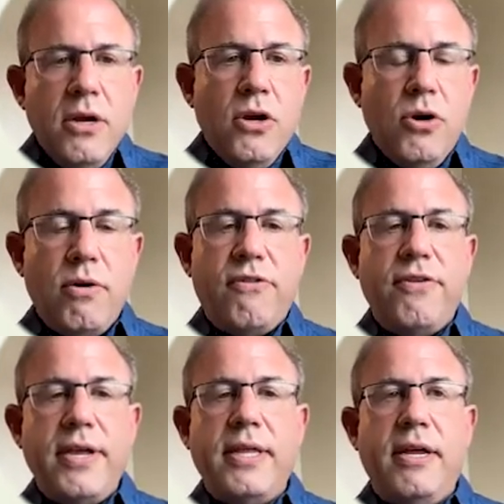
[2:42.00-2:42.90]
who are
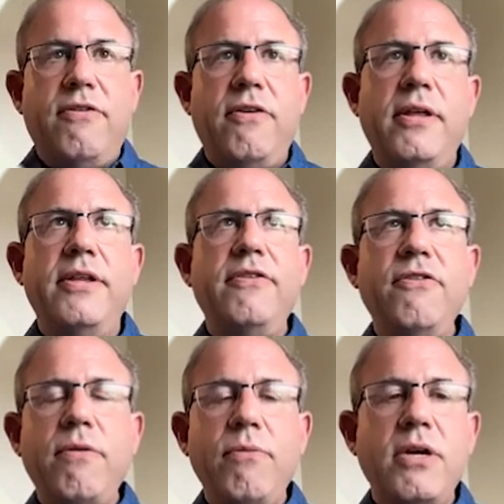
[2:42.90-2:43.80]
seeing this. This
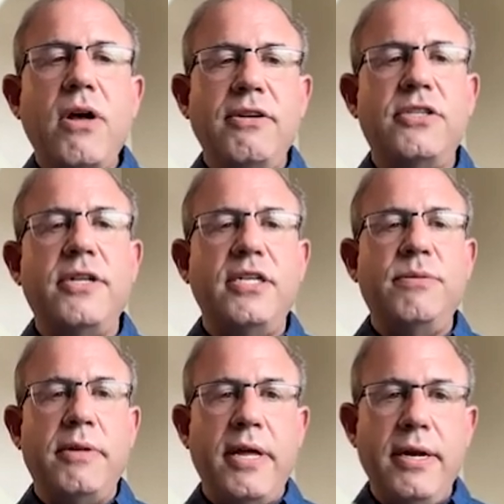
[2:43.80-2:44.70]
is what we call
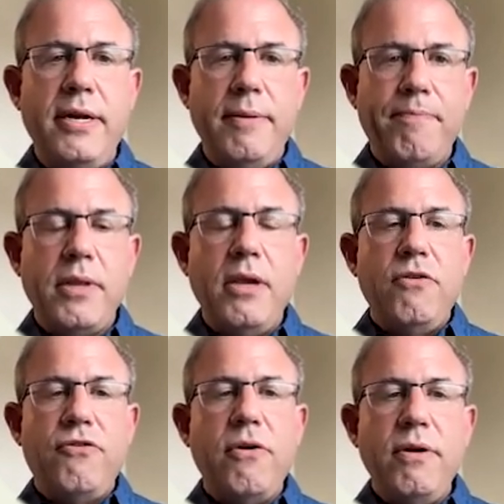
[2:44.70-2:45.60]
sludge blood.
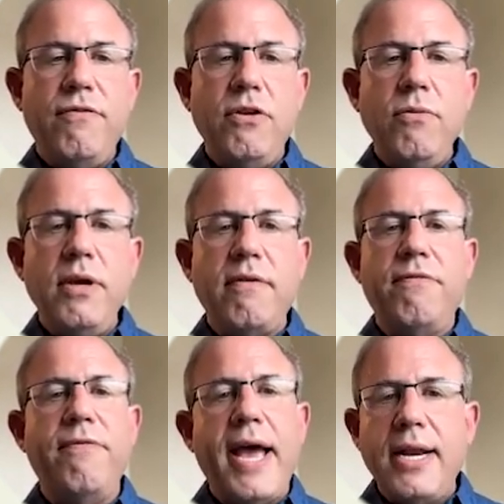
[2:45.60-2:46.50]
So if you eat a
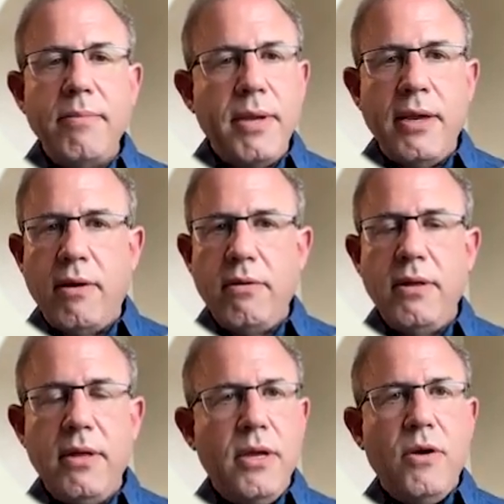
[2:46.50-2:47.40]
fatty
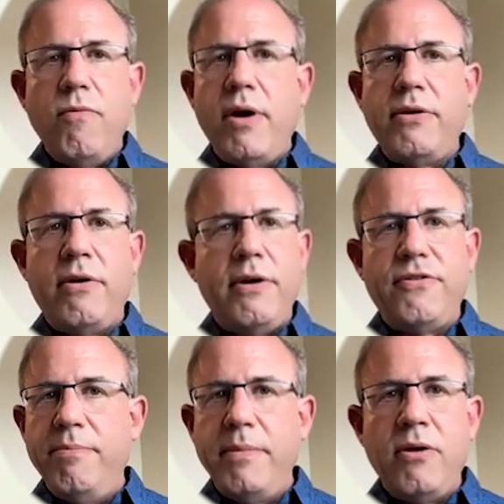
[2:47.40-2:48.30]
meal, whether
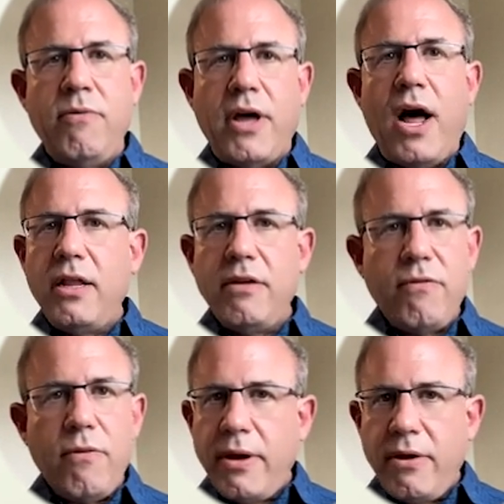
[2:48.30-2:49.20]
it's a meal with olive
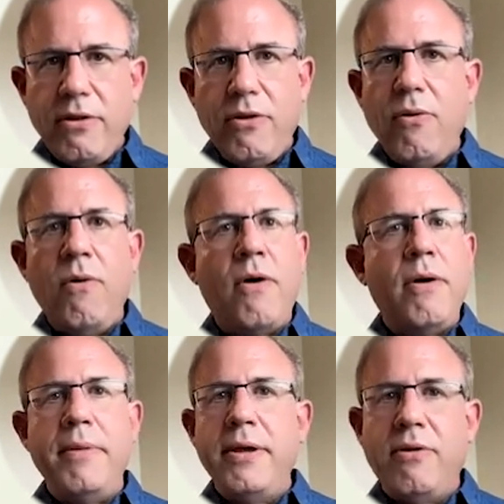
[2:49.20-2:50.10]
oil or a
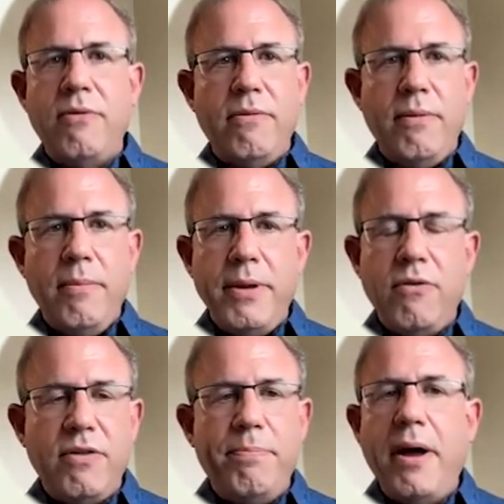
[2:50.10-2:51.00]
meal a meal
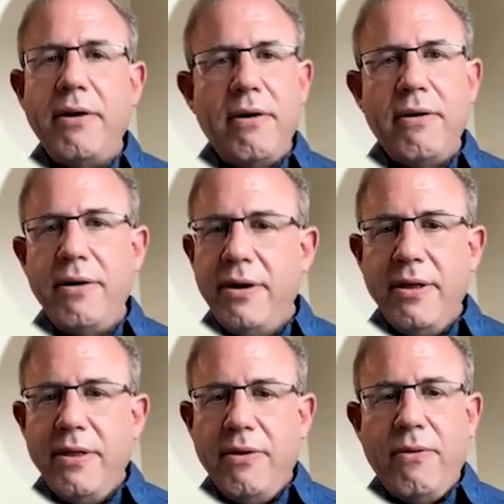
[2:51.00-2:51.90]
with butter
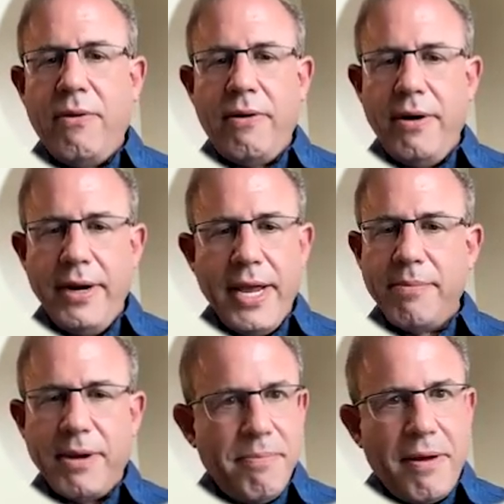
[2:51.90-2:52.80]
or an egg
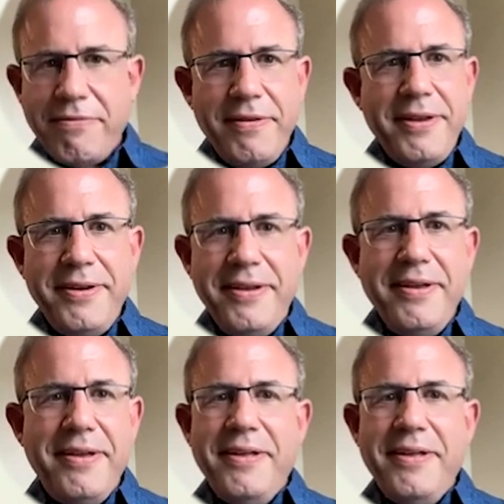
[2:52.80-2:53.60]
McMuffin